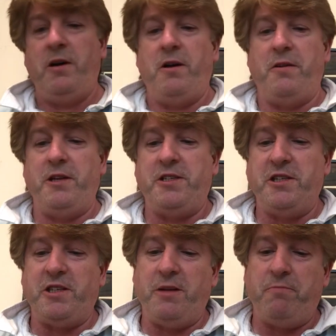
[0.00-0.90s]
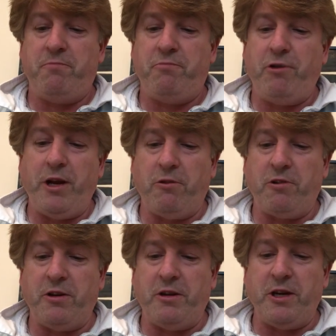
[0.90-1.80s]
and this is in pretty good
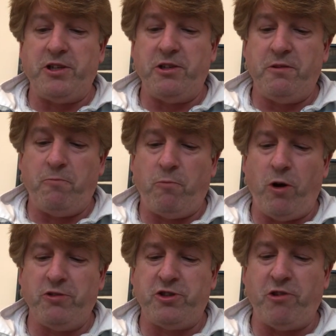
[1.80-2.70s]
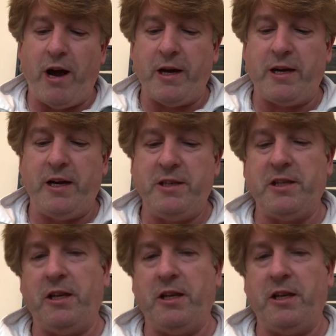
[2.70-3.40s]
condition. One track is a